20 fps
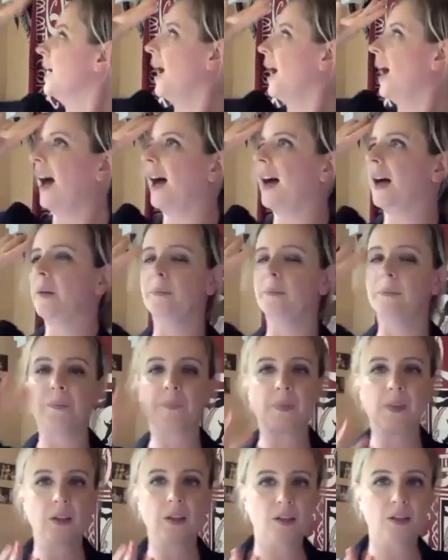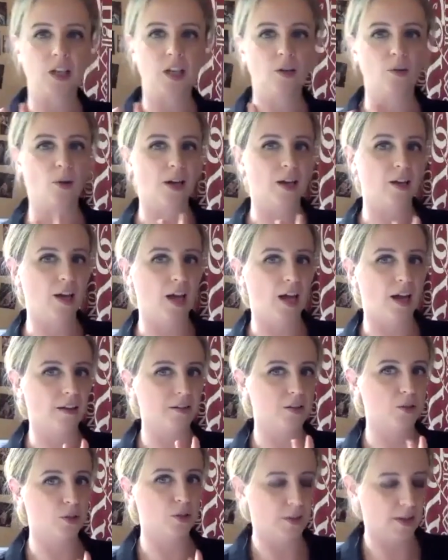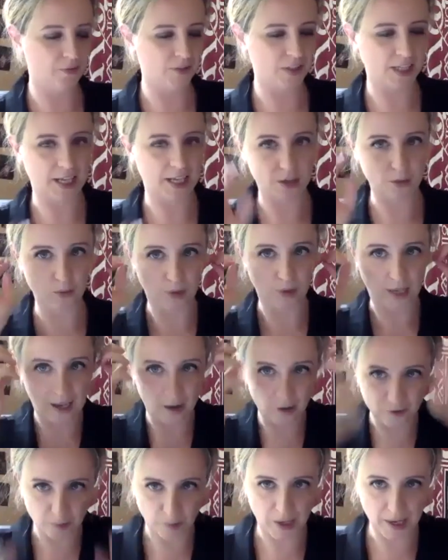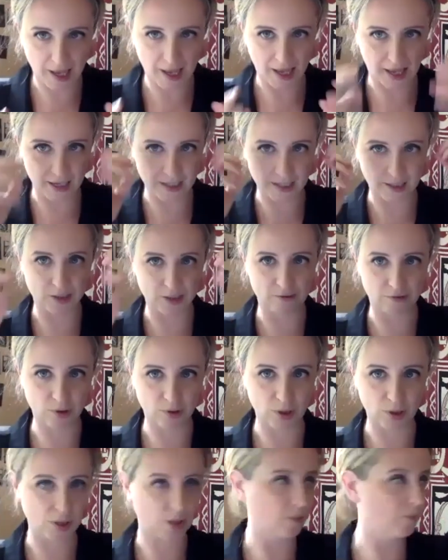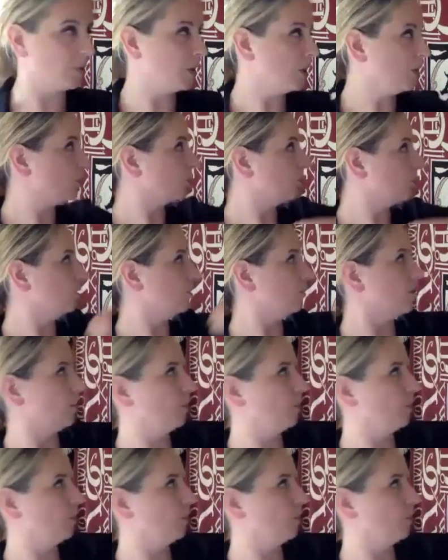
um, so I, I, sort of have to get it all out of my head either onto the computer or up,